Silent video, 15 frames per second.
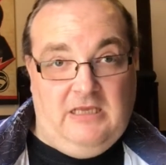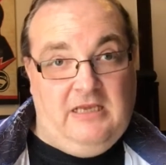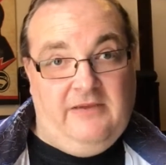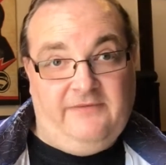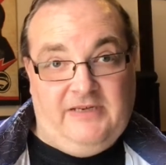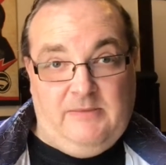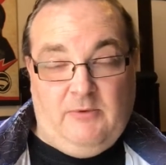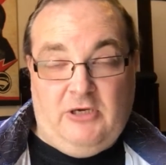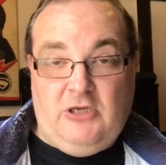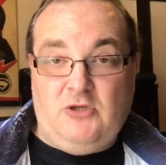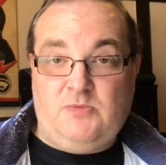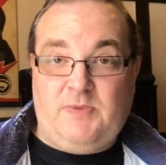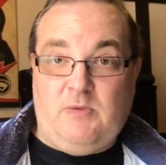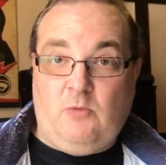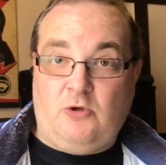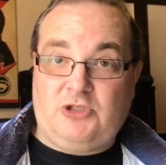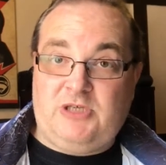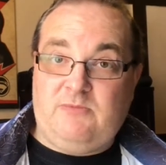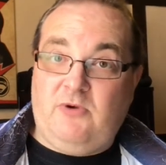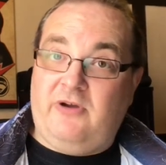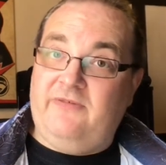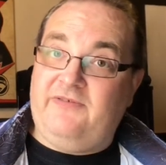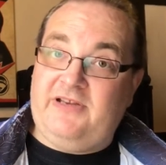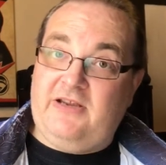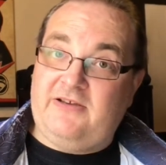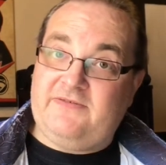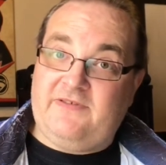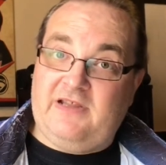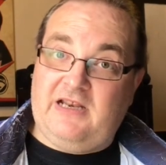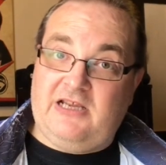If anybody who's been watching my
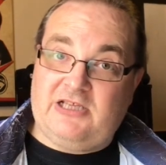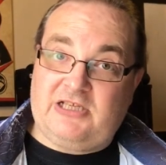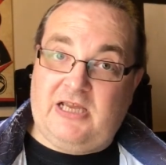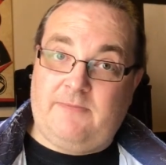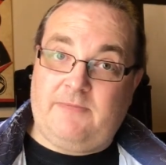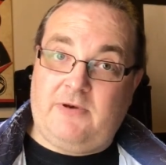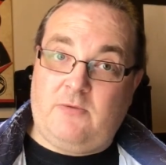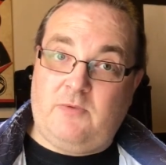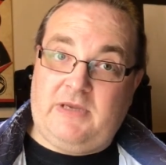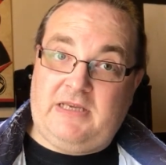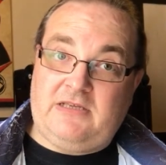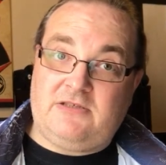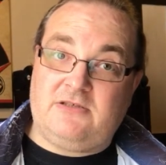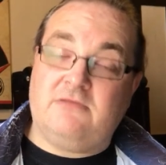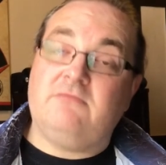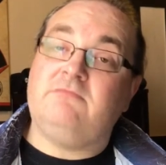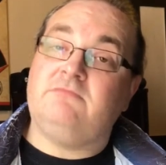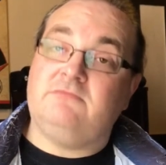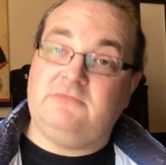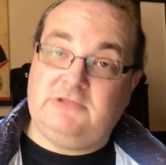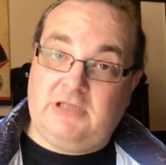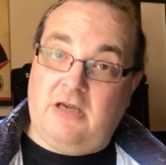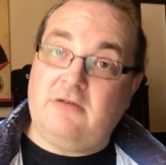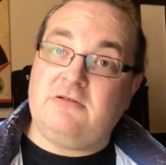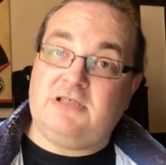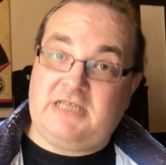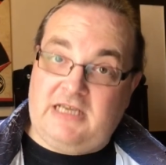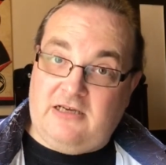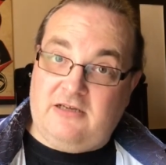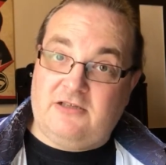videos for the last couple of weeks knows
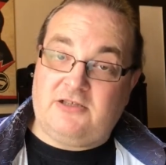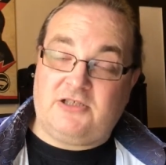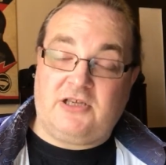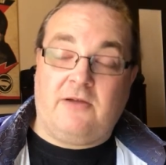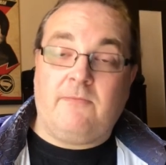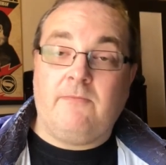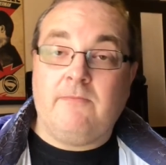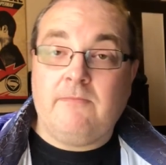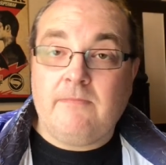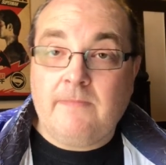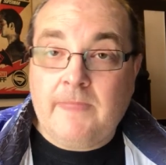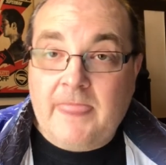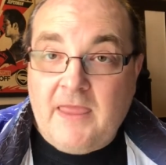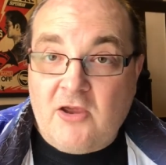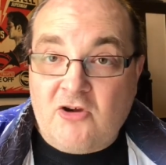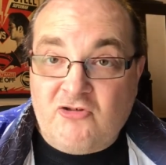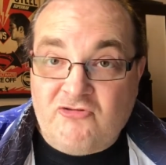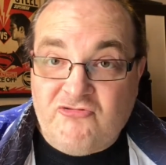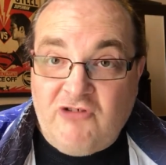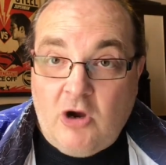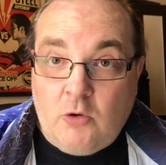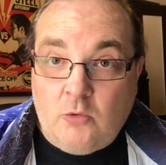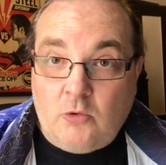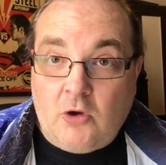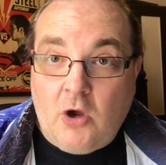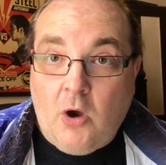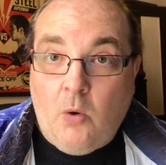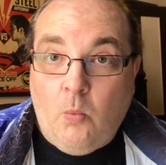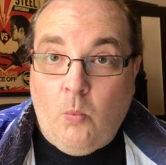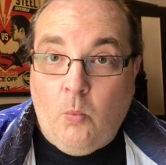the answer, Rogue
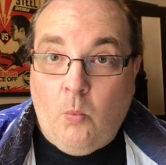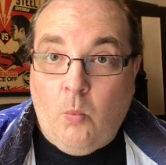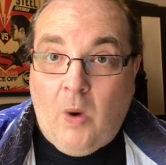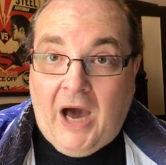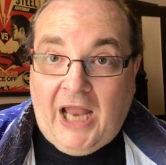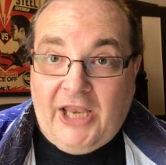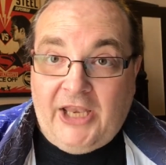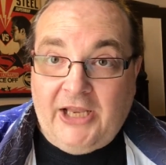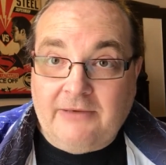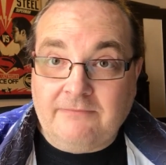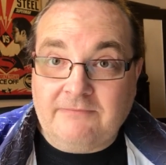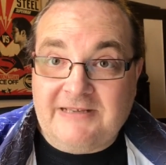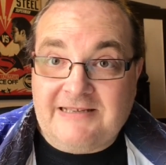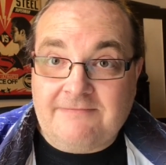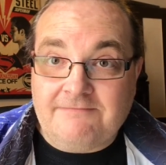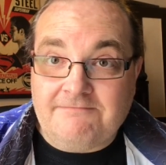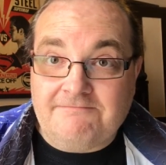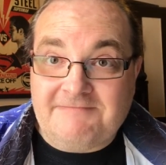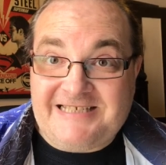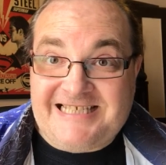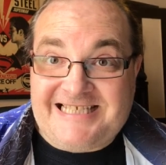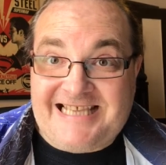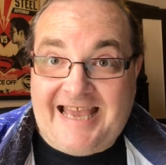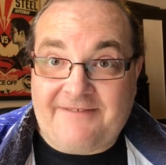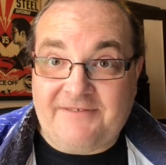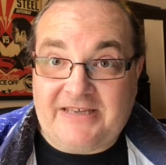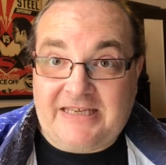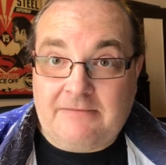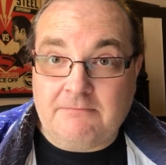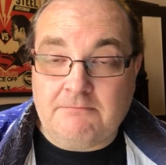One,
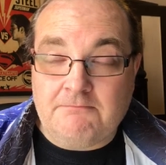Zavi.